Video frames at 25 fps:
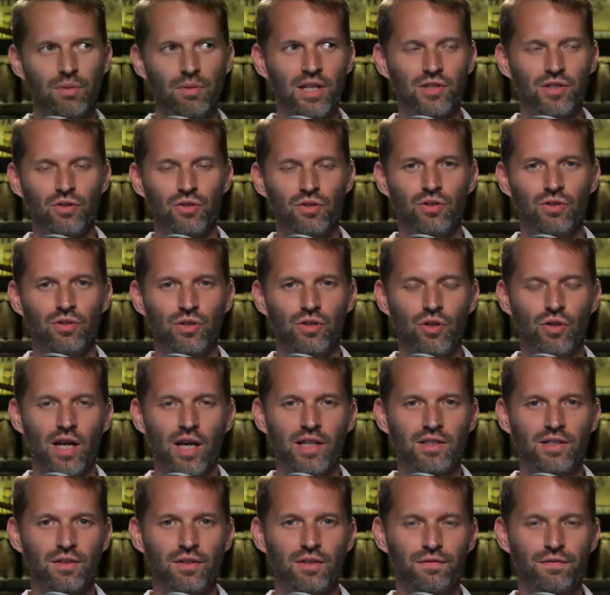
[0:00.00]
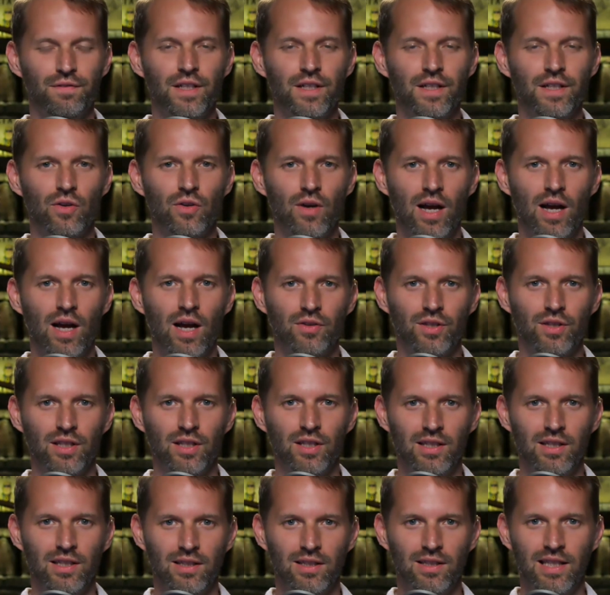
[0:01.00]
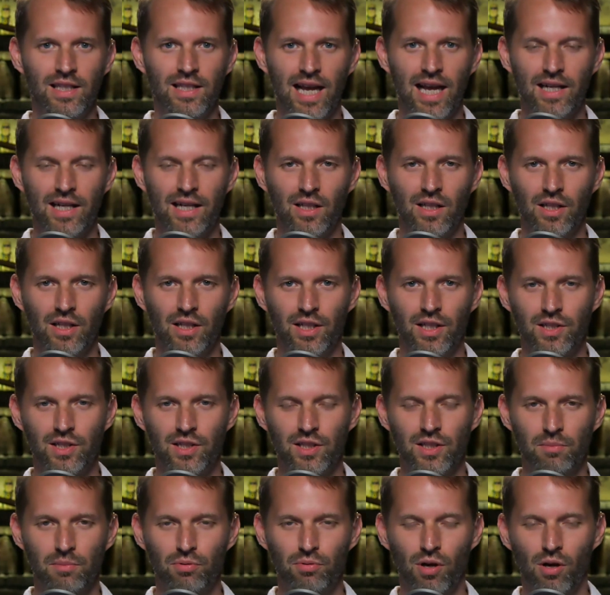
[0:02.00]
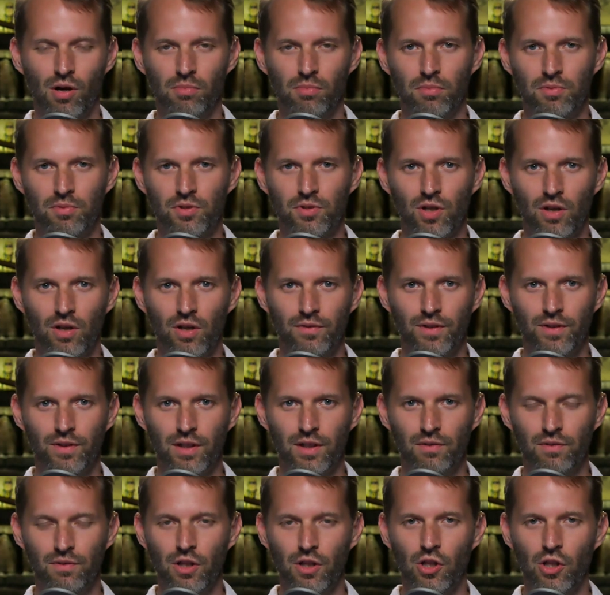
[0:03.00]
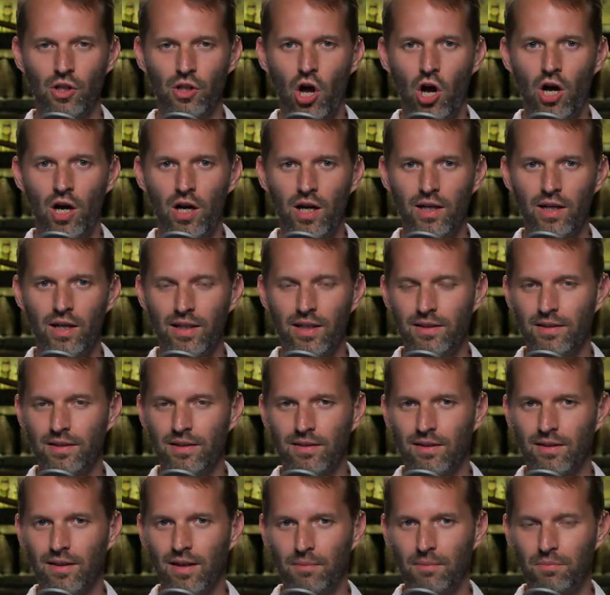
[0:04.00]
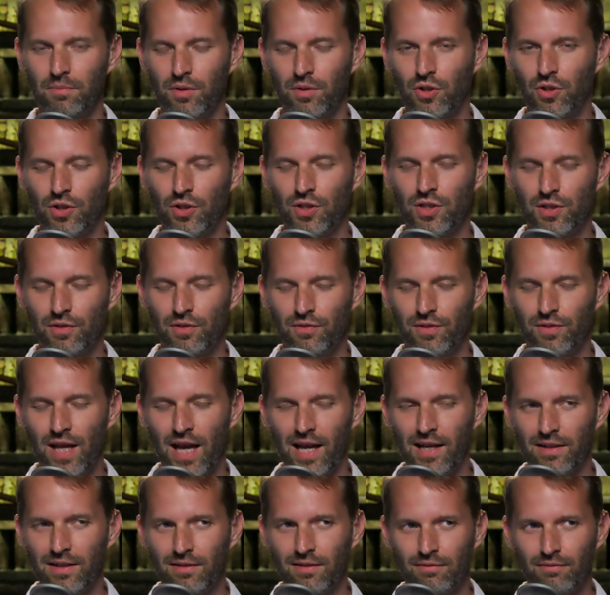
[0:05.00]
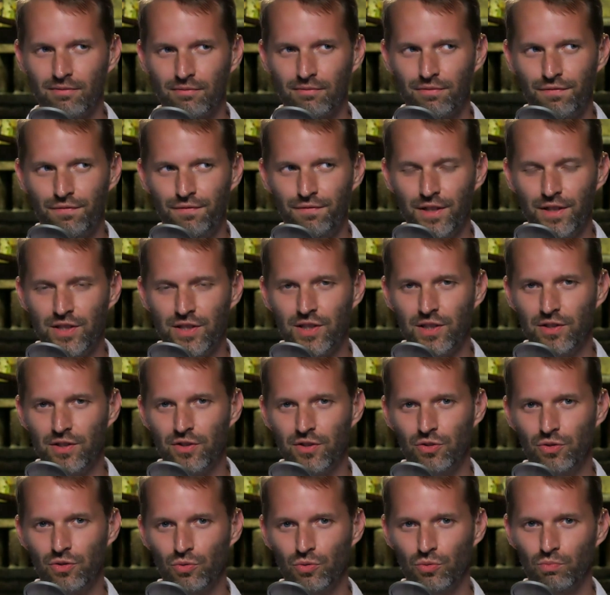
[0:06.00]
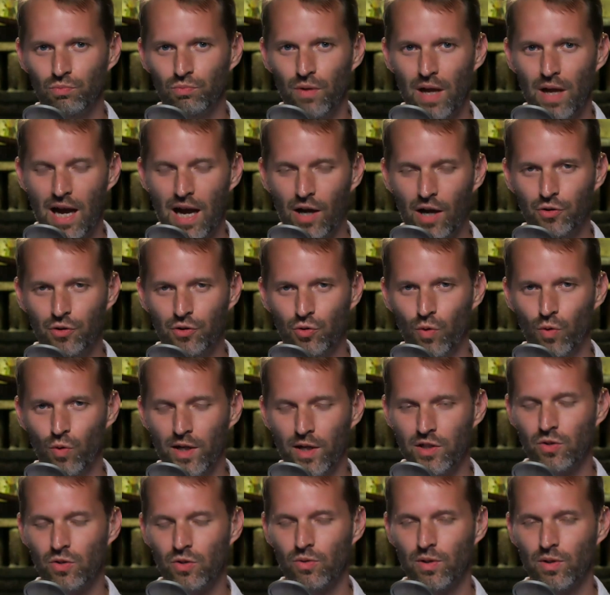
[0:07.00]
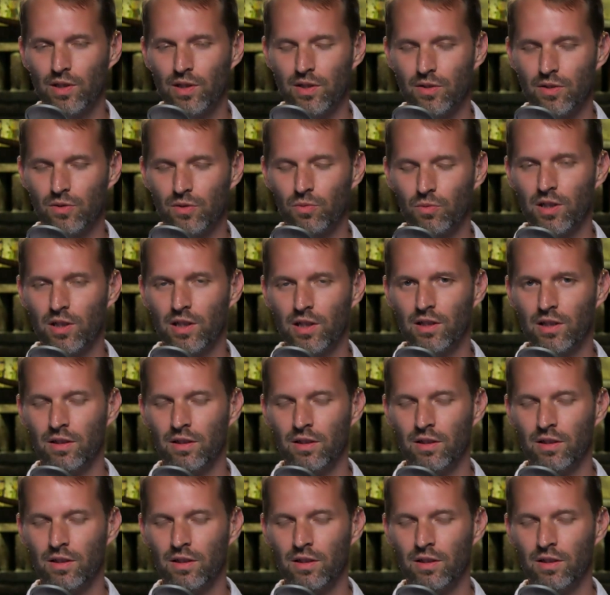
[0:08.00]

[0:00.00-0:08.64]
you you like to figure out the the analytics and the problem solving of the law? And I'm curious if that fits into how you write stories as well.